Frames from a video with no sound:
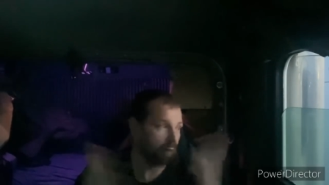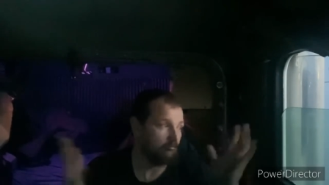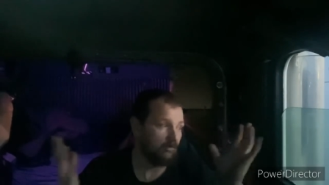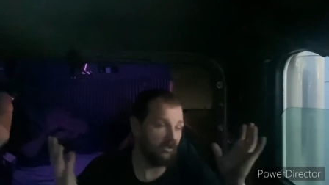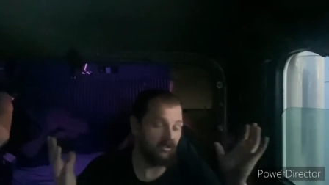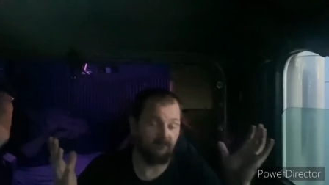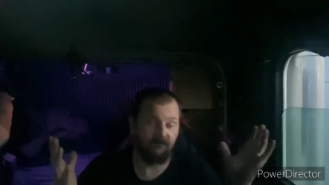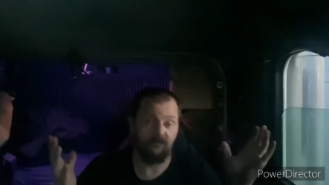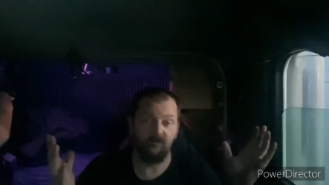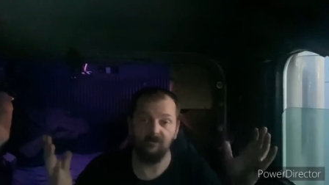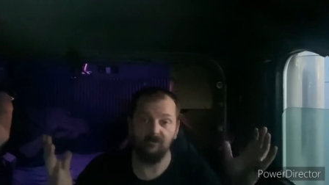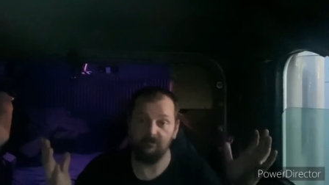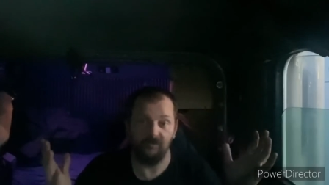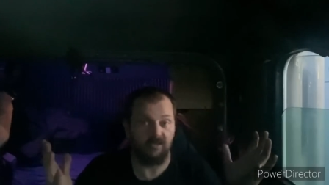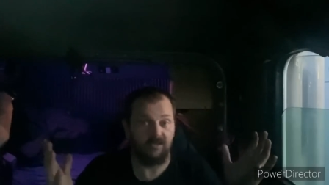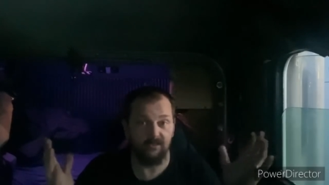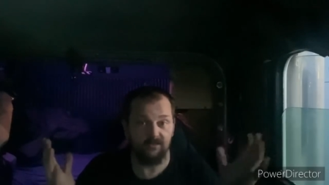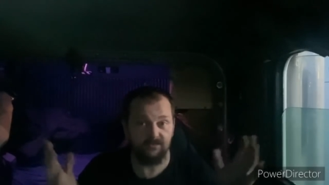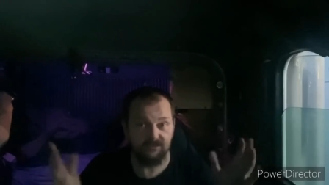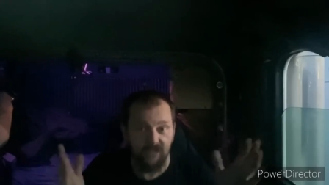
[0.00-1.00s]
if you're
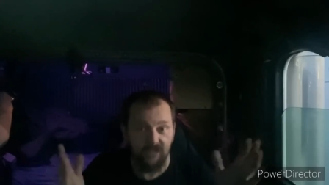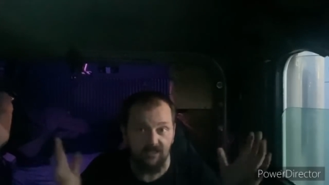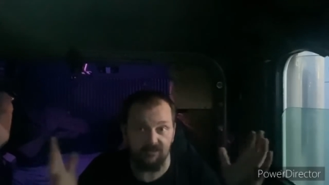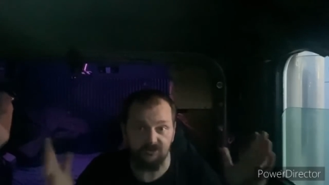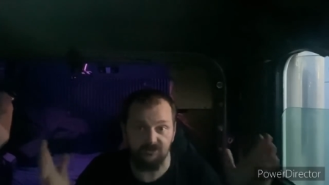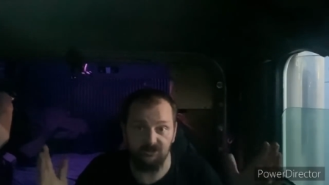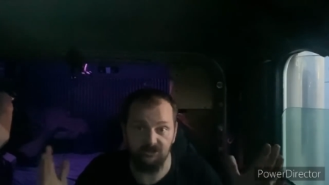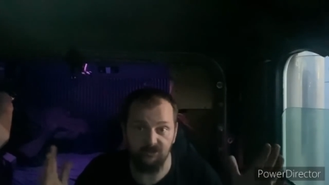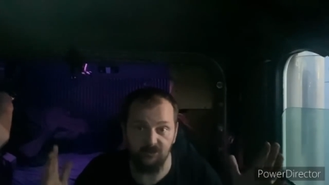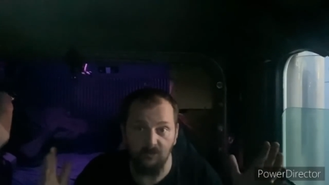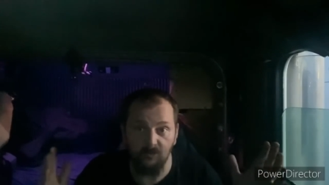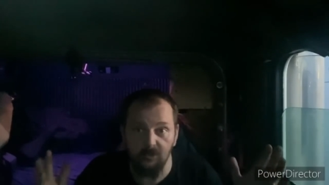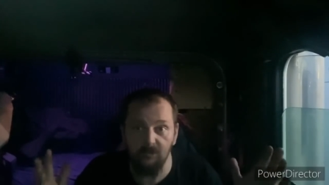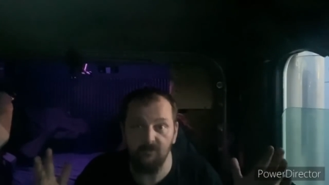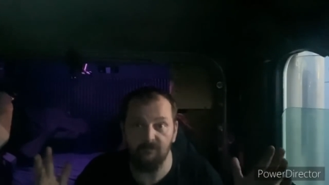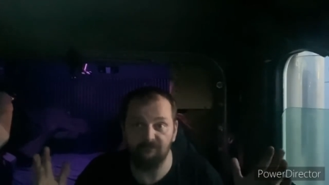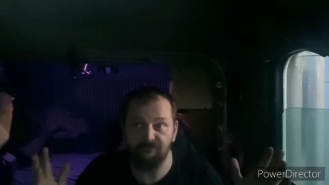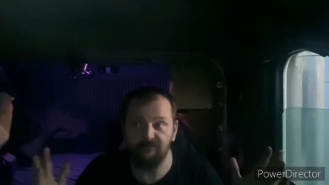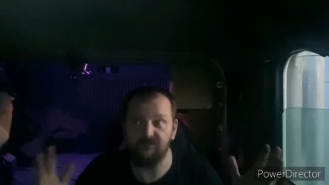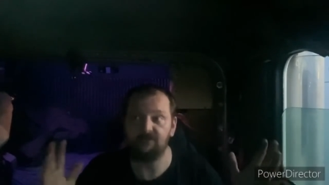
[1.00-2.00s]
in a Texas oil
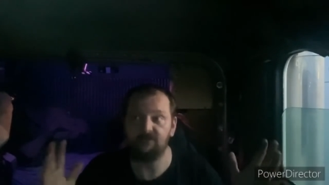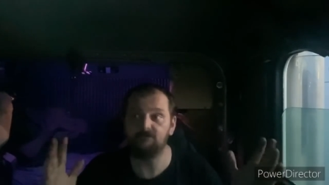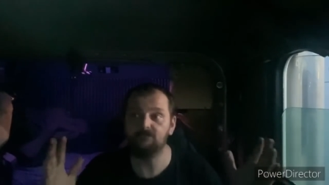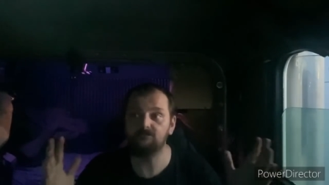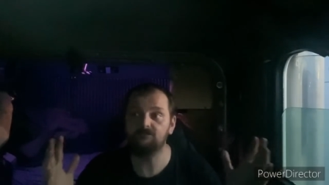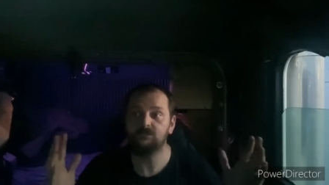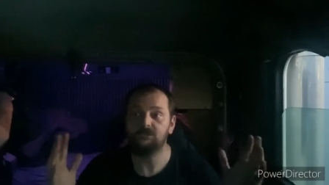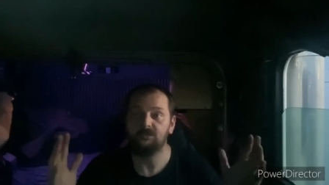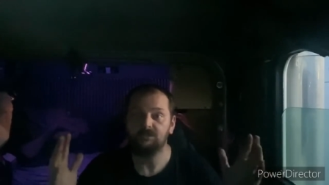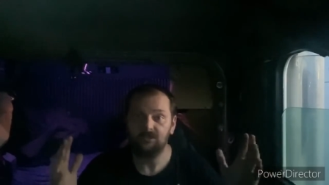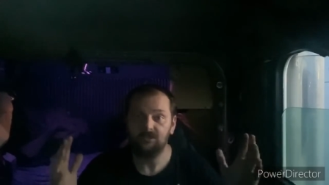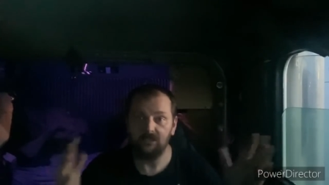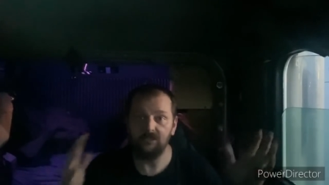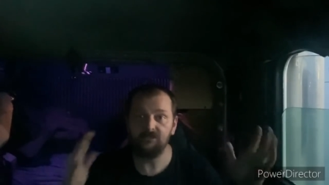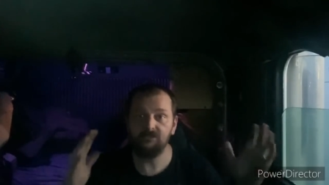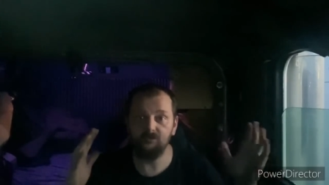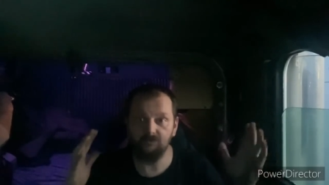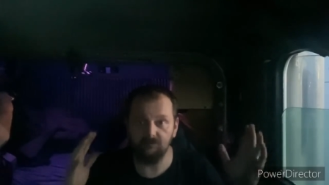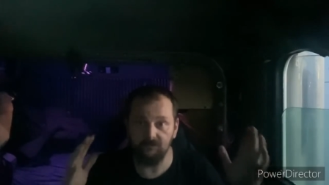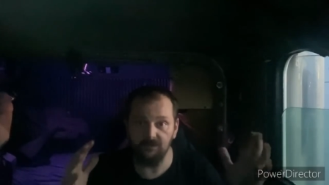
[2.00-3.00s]
field and
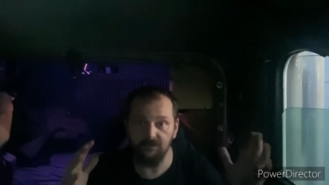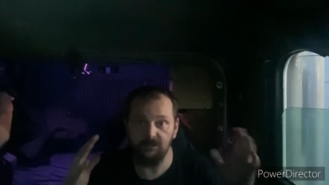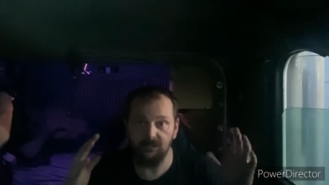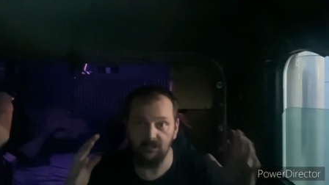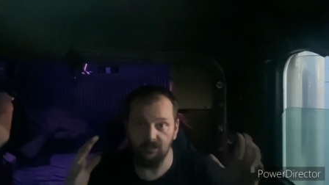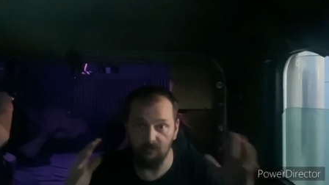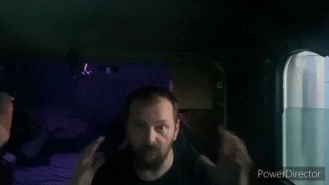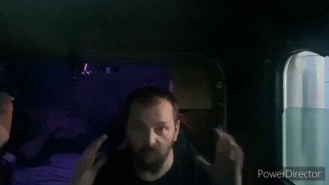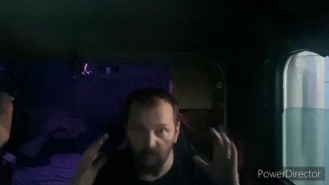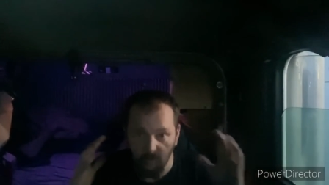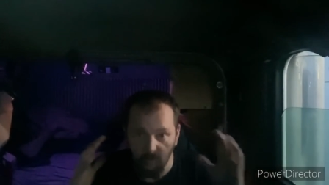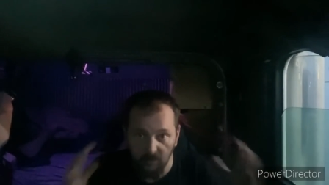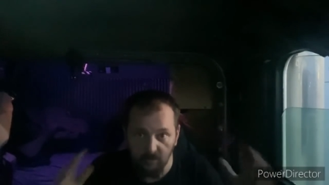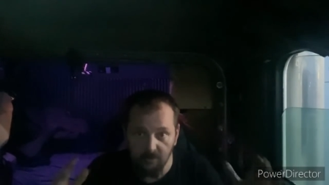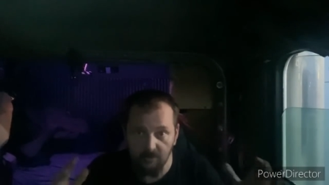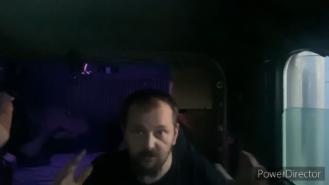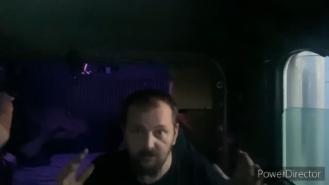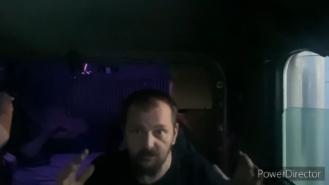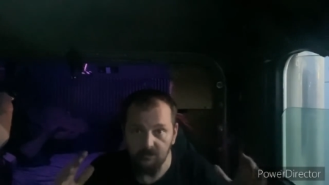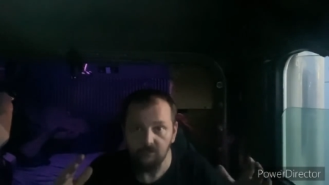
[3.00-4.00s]
you can get work
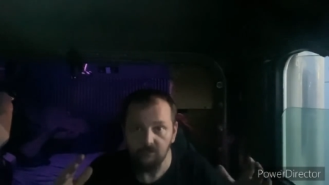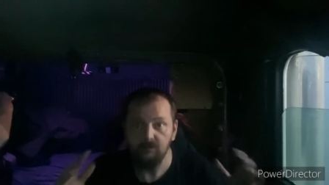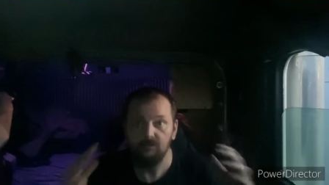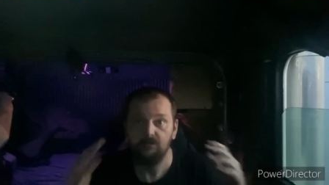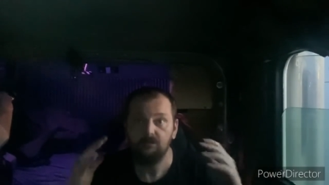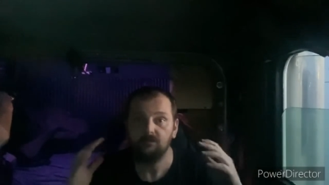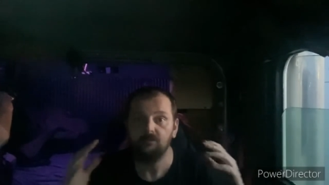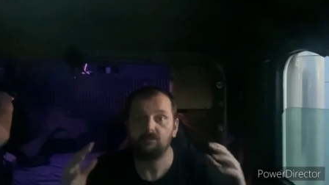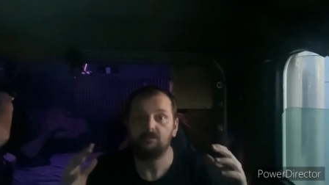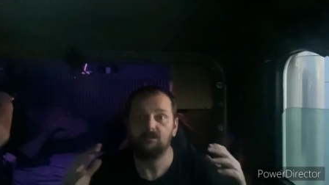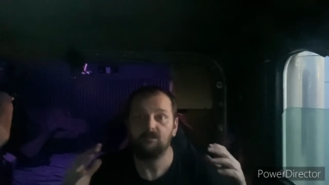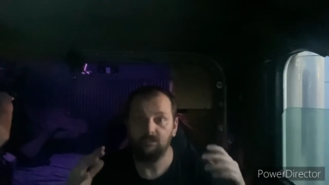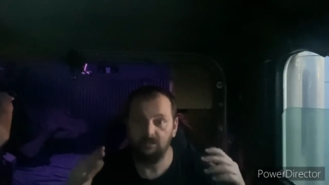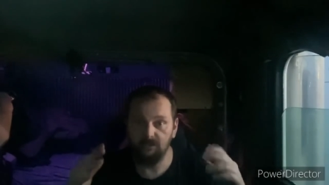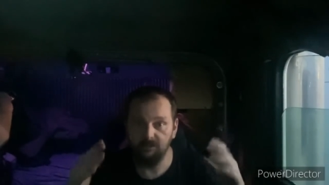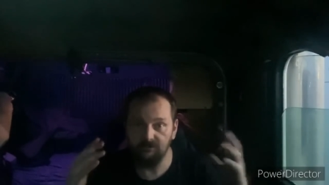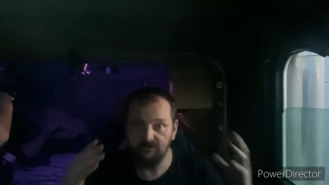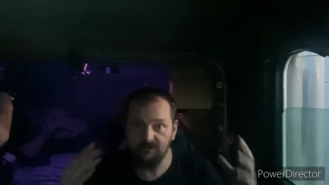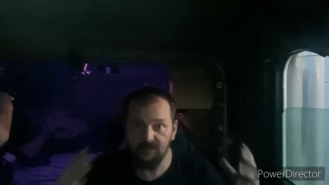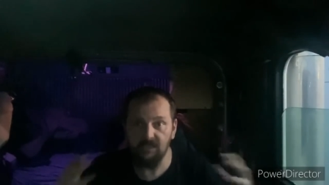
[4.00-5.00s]
in
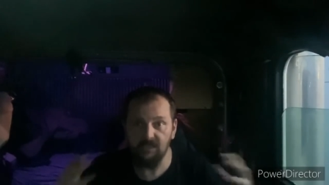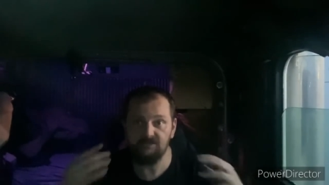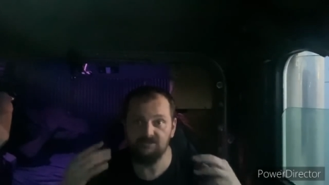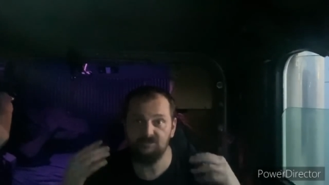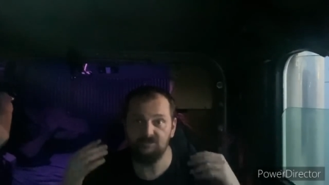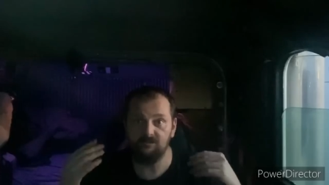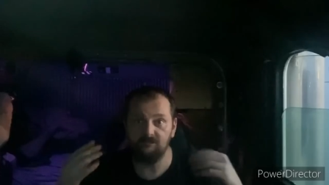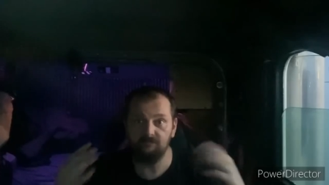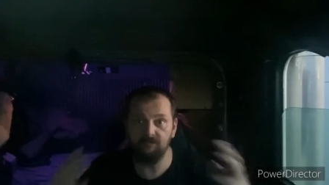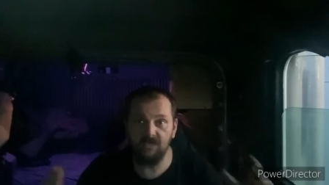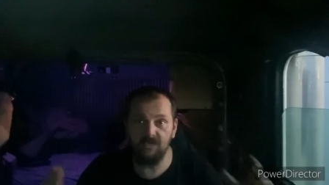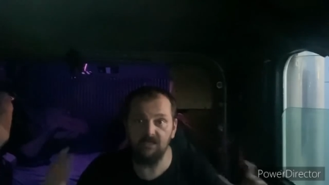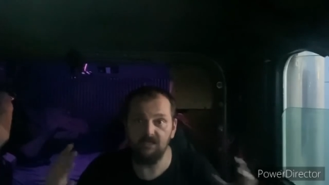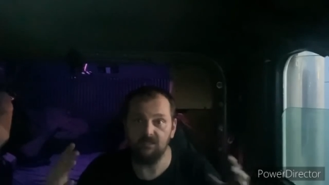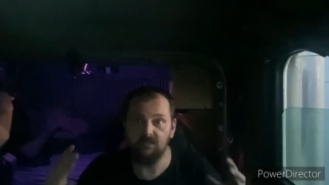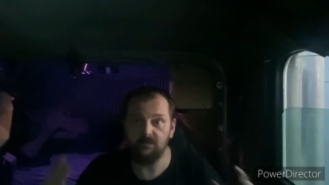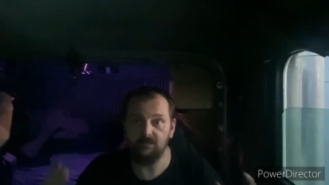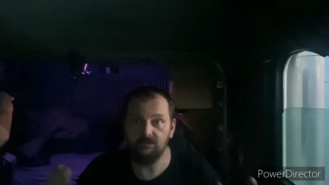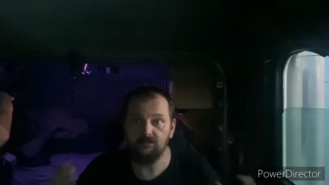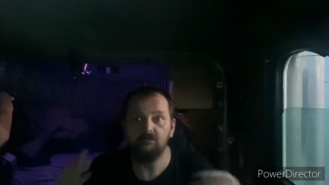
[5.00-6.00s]
Odessa and
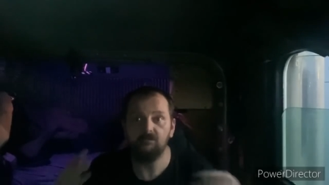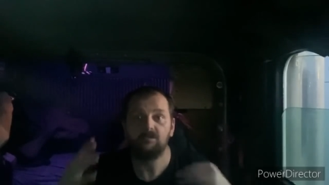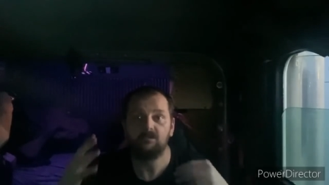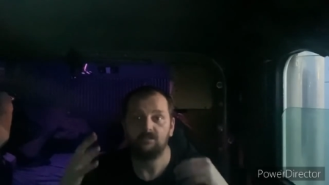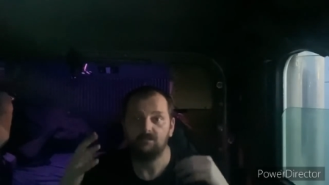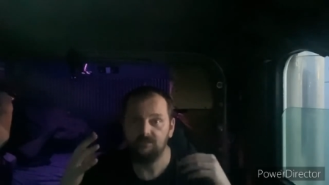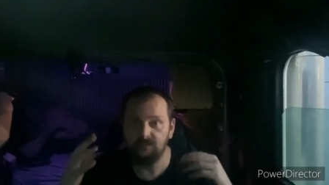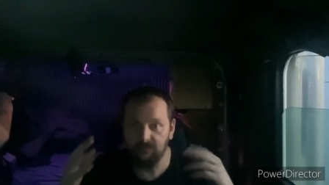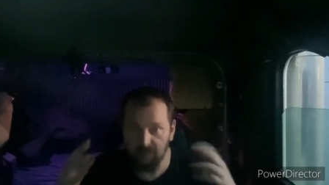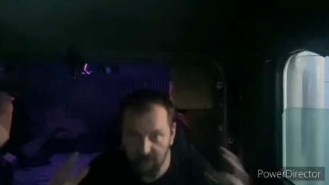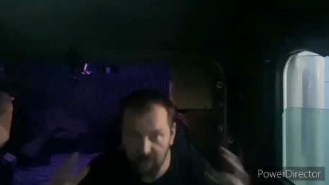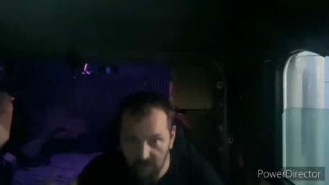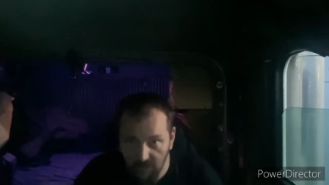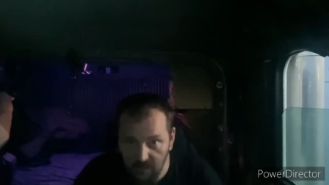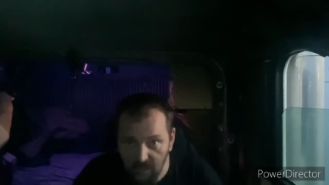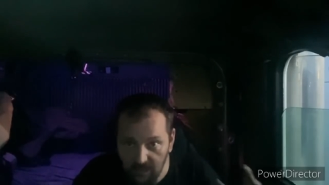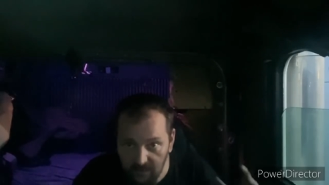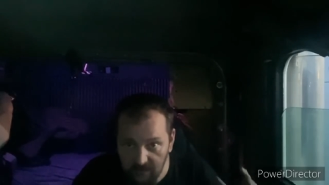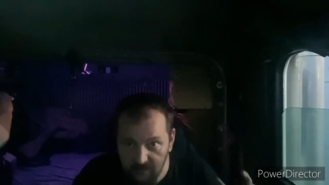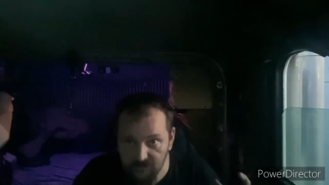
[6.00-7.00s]
Midland, get a
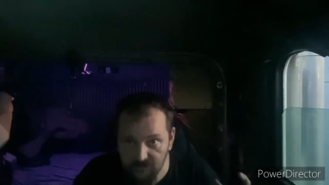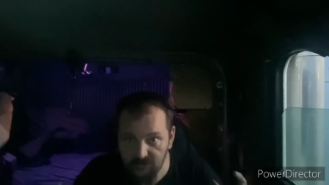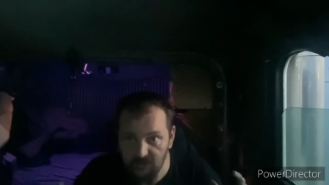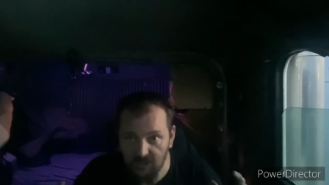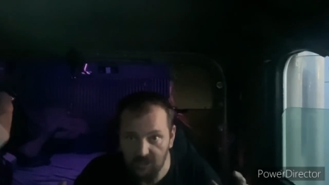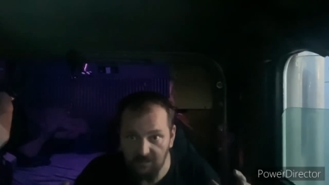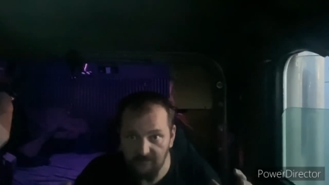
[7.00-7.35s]
hot shot.